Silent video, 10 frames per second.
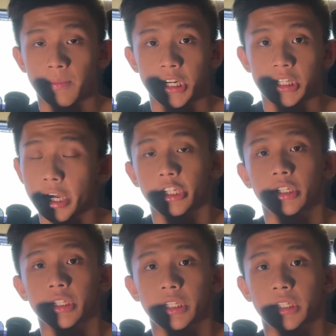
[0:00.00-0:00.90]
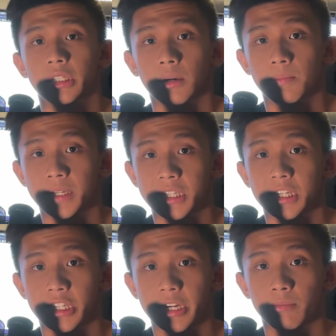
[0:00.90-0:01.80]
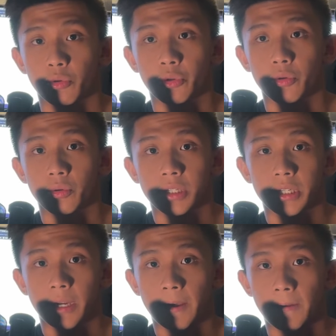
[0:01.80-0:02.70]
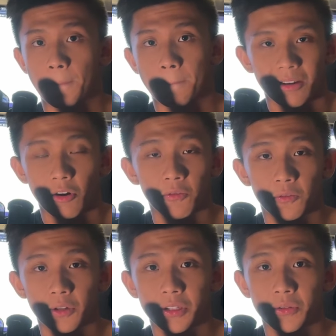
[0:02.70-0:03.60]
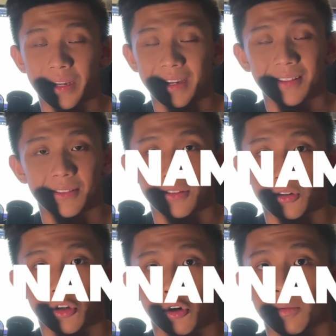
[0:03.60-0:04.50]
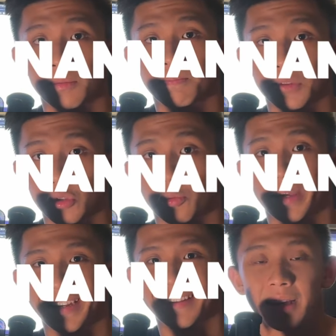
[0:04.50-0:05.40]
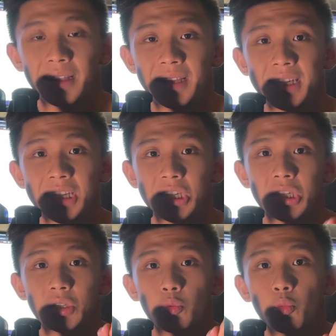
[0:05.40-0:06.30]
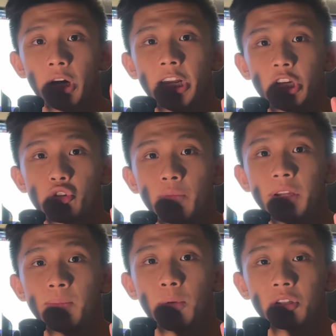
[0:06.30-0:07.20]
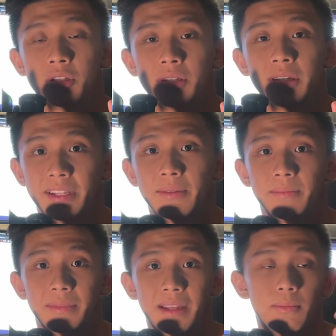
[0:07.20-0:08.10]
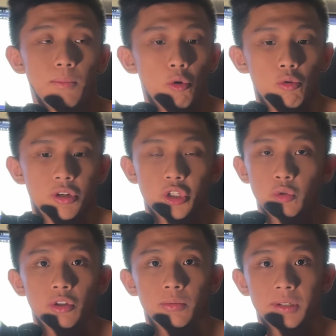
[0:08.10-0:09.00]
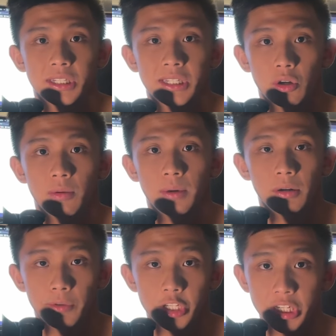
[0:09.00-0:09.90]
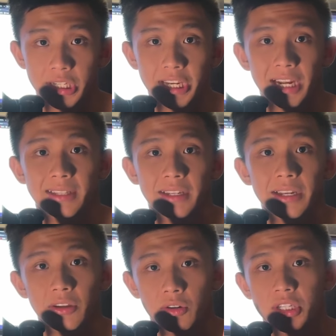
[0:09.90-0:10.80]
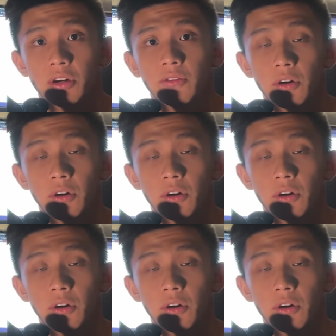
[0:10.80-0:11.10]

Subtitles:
my agency a business name to use and hopefully to get .com domain. And this is one extremely important tip that most YouTubers talk about, which is getting yourself